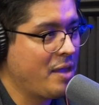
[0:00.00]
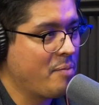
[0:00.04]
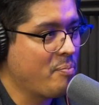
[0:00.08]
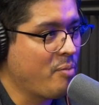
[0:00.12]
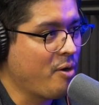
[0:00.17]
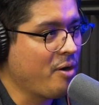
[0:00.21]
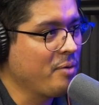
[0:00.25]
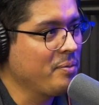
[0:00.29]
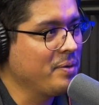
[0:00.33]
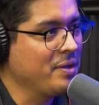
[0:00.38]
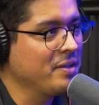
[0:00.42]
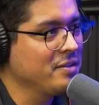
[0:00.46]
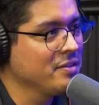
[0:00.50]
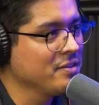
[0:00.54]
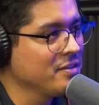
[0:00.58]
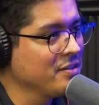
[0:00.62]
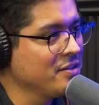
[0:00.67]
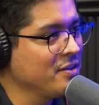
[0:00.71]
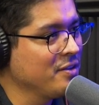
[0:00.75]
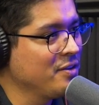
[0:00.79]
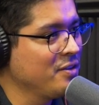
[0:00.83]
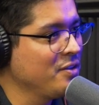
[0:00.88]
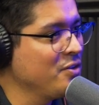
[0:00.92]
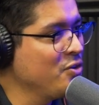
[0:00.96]
Barbie.
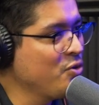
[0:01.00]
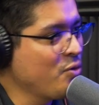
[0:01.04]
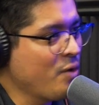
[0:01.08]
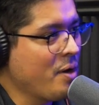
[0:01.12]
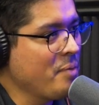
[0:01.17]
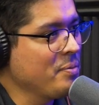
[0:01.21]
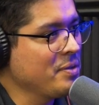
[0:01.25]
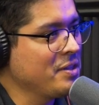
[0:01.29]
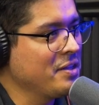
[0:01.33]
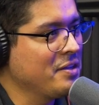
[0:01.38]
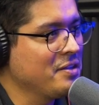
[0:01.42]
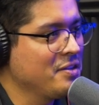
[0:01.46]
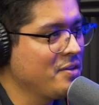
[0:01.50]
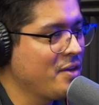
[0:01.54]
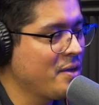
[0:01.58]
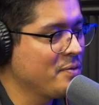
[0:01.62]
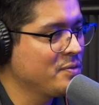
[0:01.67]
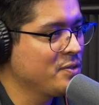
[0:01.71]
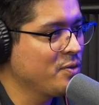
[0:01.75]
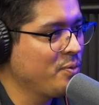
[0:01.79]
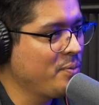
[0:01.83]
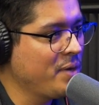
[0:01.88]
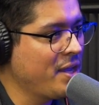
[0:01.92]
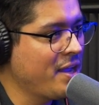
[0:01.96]
You do everything. You have
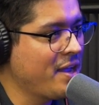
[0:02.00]
so many